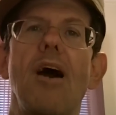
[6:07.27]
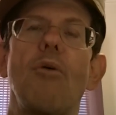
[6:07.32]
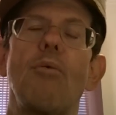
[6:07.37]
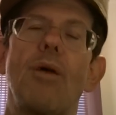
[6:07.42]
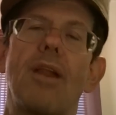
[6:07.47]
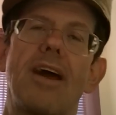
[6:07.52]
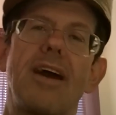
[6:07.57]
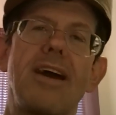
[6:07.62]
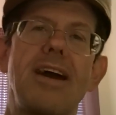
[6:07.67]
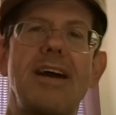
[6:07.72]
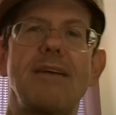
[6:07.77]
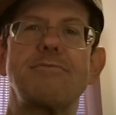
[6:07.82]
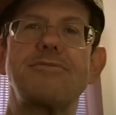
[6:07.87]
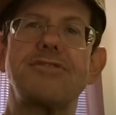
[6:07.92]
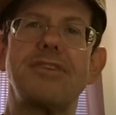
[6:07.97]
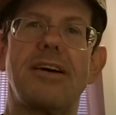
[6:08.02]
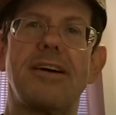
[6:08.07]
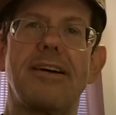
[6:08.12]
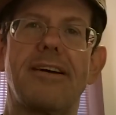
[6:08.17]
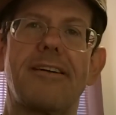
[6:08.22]
What I am
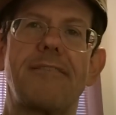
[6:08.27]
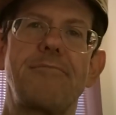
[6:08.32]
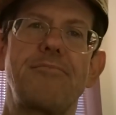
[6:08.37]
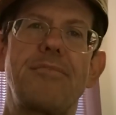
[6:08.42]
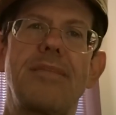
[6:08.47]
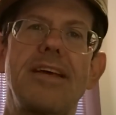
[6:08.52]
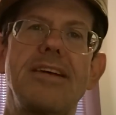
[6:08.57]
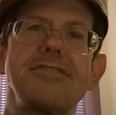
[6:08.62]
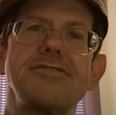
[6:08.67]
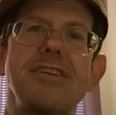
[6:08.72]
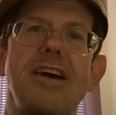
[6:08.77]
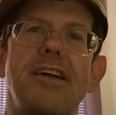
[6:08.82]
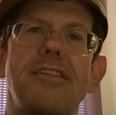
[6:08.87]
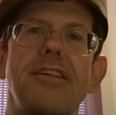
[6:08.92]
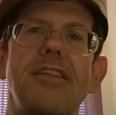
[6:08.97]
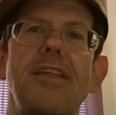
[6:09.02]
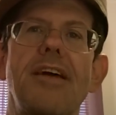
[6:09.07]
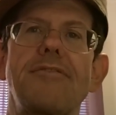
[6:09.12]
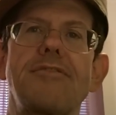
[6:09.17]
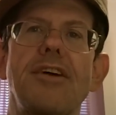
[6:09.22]
saying is
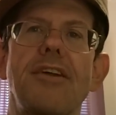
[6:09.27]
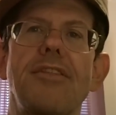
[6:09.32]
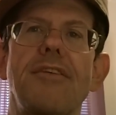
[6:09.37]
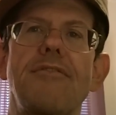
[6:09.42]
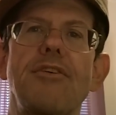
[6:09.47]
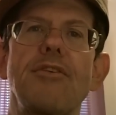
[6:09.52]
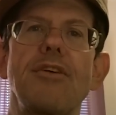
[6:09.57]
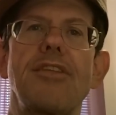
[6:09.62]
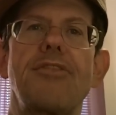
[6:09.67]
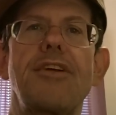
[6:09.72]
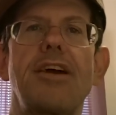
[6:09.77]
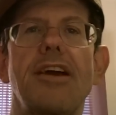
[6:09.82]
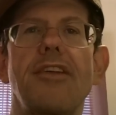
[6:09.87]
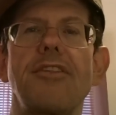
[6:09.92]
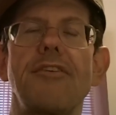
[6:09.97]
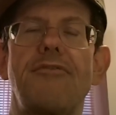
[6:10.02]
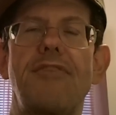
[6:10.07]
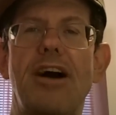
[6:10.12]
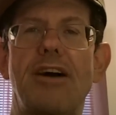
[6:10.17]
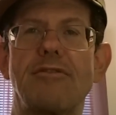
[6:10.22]
that they've done the very
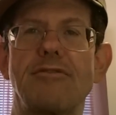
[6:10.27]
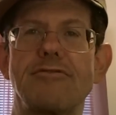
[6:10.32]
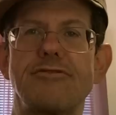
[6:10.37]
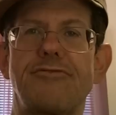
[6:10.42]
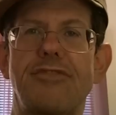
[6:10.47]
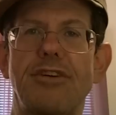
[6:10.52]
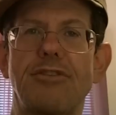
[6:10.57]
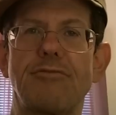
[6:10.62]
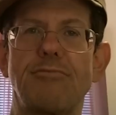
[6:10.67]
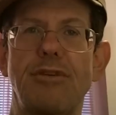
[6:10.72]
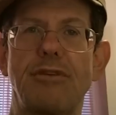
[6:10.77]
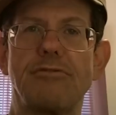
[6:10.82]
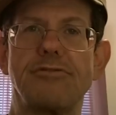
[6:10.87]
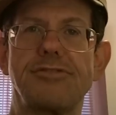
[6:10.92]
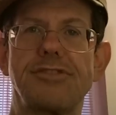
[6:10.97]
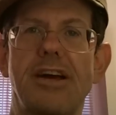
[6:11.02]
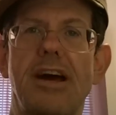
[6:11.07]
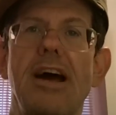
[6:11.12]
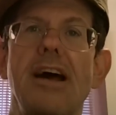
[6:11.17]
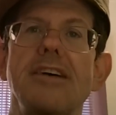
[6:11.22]
thing the founders feared
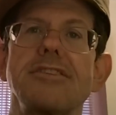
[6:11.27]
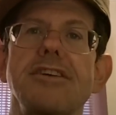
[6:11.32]
most,